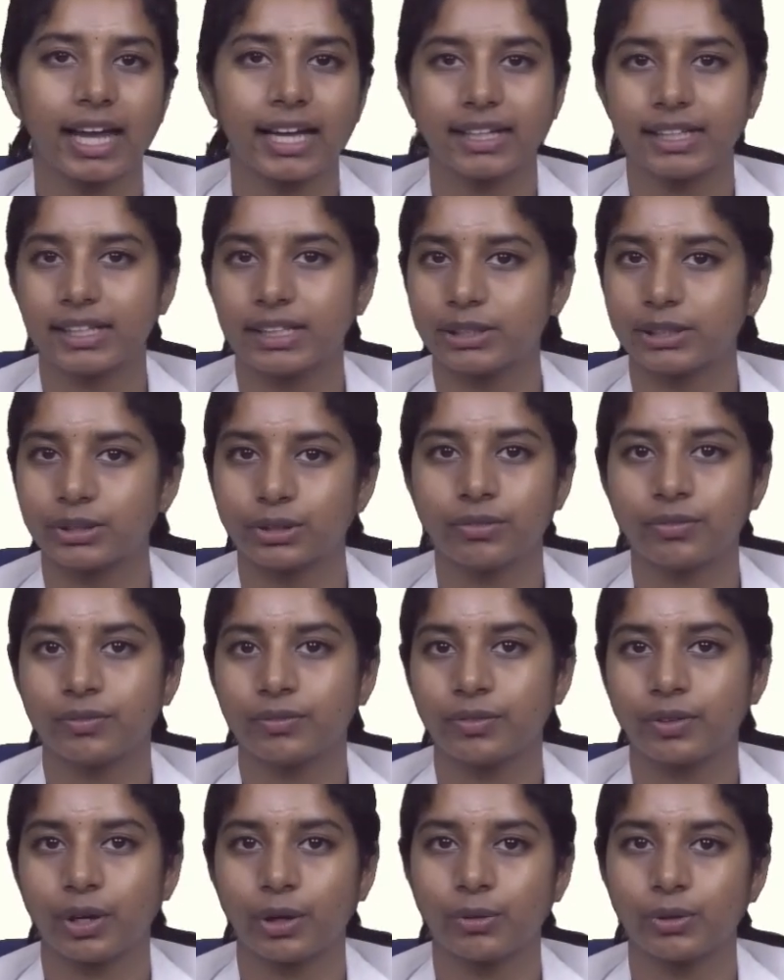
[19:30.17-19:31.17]
and also
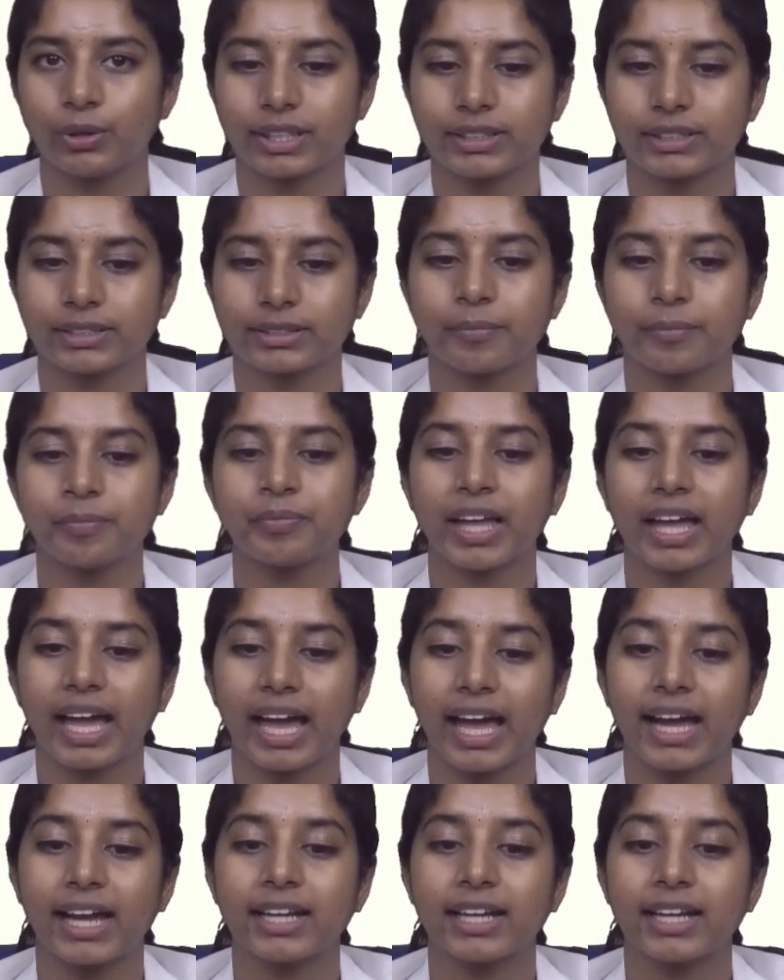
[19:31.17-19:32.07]
foul taste.